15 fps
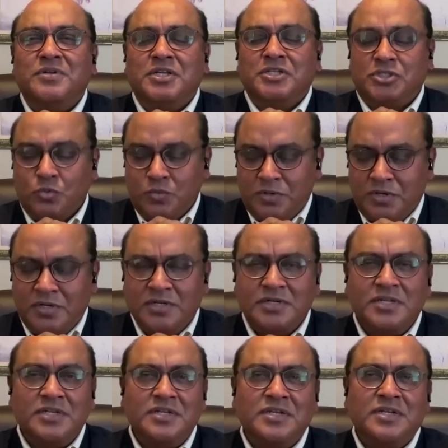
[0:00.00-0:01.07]
Does the
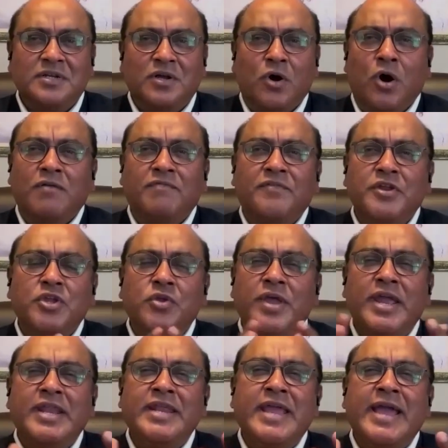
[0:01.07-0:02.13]
world offer you
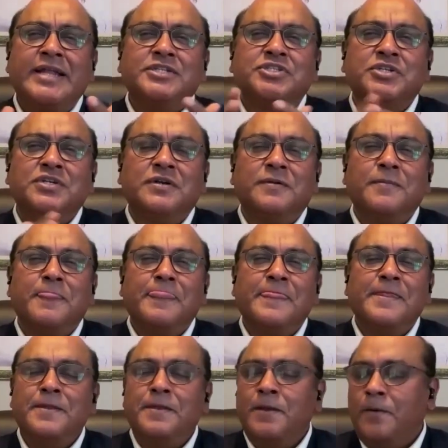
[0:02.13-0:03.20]
any answer?
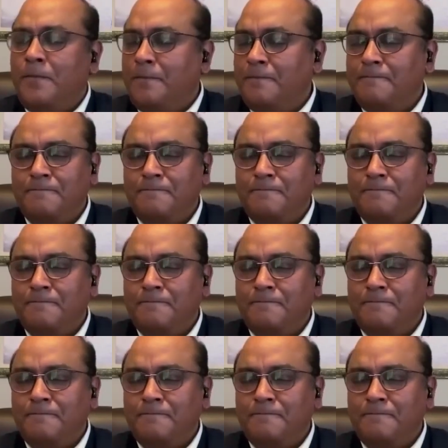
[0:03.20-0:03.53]
No.